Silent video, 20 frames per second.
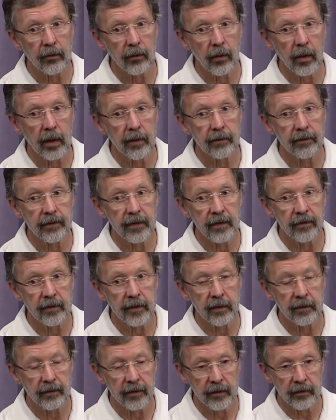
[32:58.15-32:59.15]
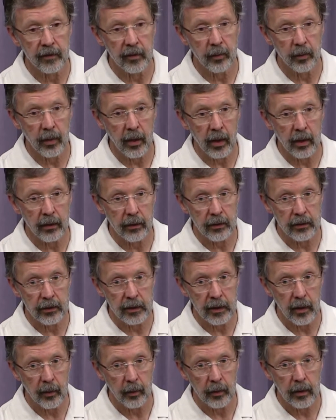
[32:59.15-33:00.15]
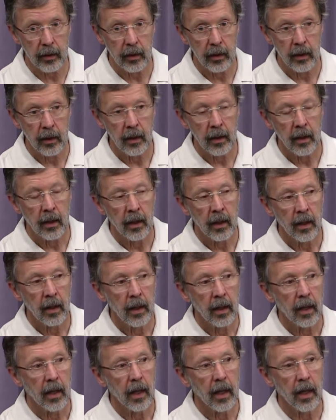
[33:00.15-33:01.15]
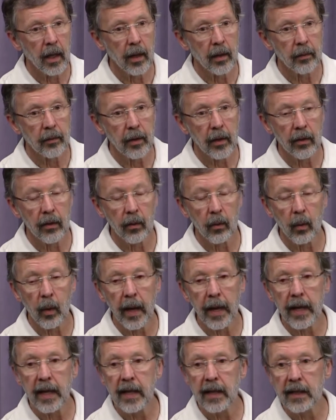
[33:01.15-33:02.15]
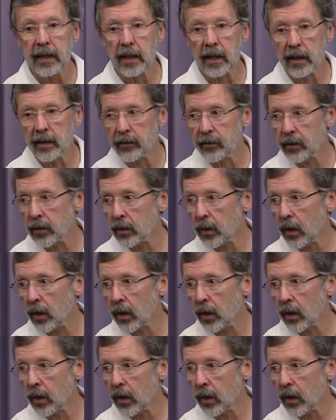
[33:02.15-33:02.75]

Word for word: for a fifty fifty partnership. Uh, the way he delivered